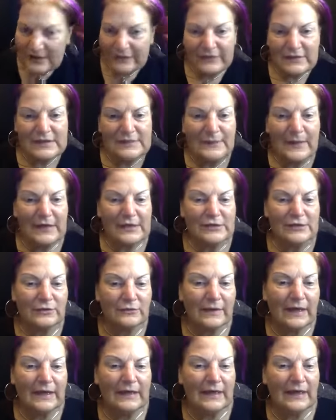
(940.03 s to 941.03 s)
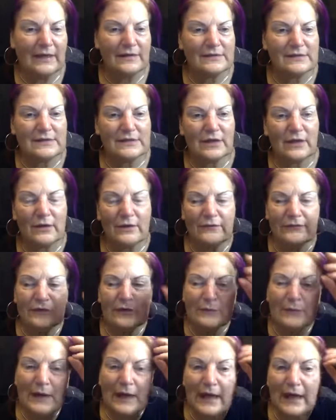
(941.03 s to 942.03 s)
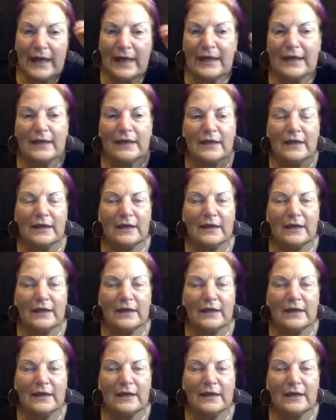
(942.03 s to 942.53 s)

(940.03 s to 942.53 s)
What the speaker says: have a special right now. So if you buy